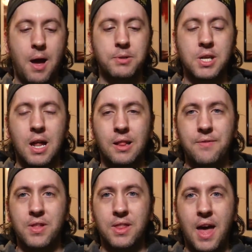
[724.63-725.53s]
I'm just going to
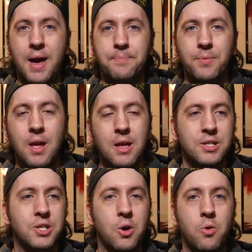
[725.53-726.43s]
leave it at that.
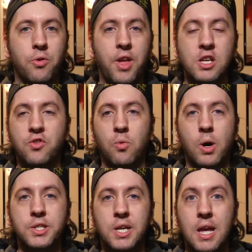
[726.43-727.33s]
So thanks for
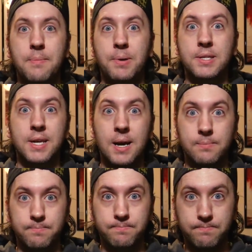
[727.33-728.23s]
watching and peace out.